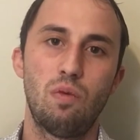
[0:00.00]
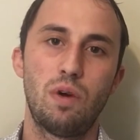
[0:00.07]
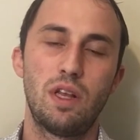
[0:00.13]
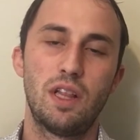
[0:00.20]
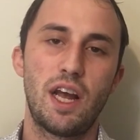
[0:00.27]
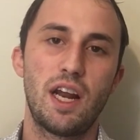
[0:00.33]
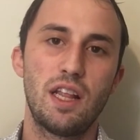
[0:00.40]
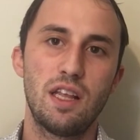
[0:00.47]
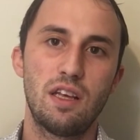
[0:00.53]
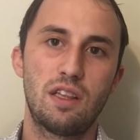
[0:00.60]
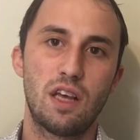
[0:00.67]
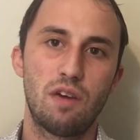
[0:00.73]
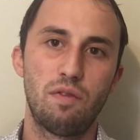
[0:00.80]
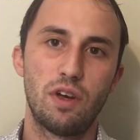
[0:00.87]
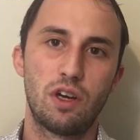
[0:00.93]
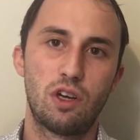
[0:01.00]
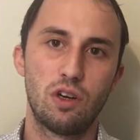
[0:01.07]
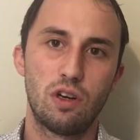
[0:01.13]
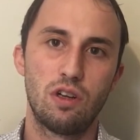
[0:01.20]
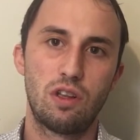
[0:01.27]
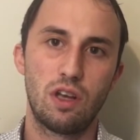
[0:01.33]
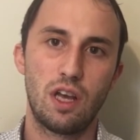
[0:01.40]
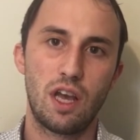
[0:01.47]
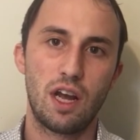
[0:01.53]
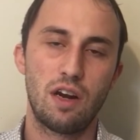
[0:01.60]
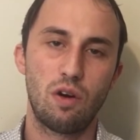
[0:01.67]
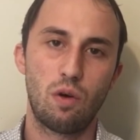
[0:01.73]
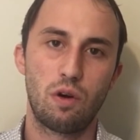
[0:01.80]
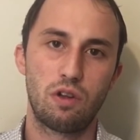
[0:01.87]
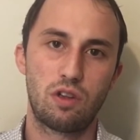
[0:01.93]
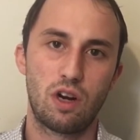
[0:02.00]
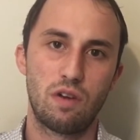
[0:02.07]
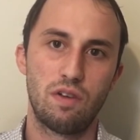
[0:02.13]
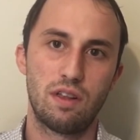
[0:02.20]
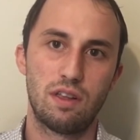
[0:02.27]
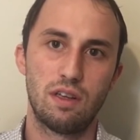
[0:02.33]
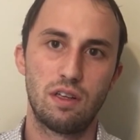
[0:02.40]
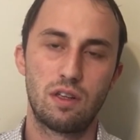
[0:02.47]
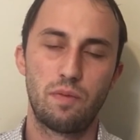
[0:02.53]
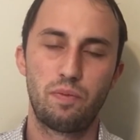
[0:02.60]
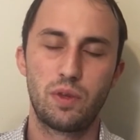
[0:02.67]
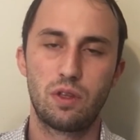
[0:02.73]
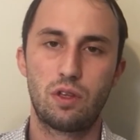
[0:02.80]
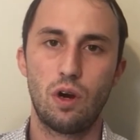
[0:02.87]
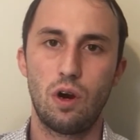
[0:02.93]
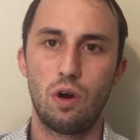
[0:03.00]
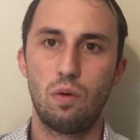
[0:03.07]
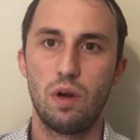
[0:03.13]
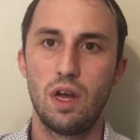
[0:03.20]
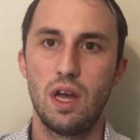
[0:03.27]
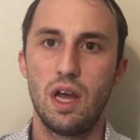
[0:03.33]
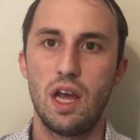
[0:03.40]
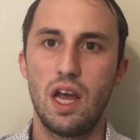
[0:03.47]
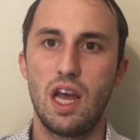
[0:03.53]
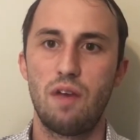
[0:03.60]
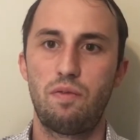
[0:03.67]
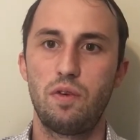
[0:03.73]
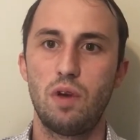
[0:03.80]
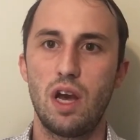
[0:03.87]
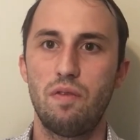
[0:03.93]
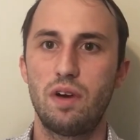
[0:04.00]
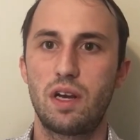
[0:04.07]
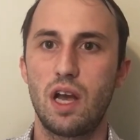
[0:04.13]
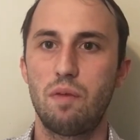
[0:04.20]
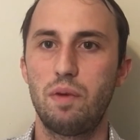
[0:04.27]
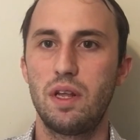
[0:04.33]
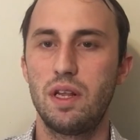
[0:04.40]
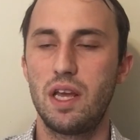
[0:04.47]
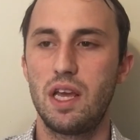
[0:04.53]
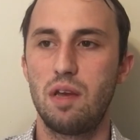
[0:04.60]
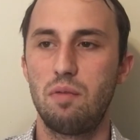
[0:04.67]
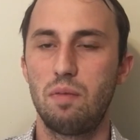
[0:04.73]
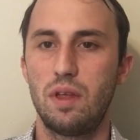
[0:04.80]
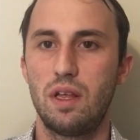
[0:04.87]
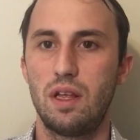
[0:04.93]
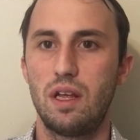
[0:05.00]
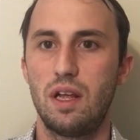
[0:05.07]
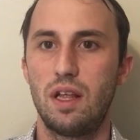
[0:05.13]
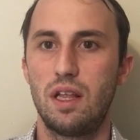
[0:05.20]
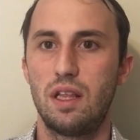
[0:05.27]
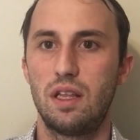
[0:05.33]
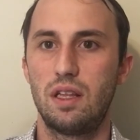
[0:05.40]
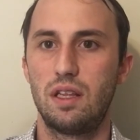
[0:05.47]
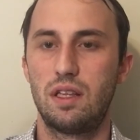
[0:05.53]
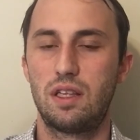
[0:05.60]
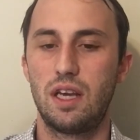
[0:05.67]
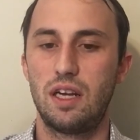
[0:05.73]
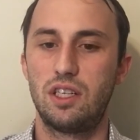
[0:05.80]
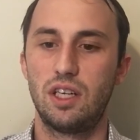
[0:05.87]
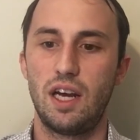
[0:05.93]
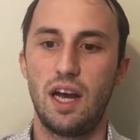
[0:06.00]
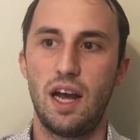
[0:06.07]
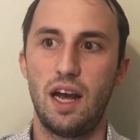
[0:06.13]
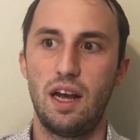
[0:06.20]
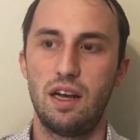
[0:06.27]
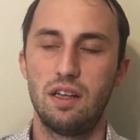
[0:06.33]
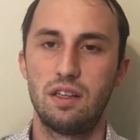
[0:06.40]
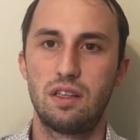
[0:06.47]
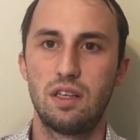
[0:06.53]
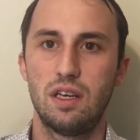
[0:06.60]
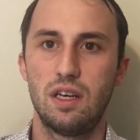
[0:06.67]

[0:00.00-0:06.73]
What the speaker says: relatedness of the goods and or services. So if you have a company name such as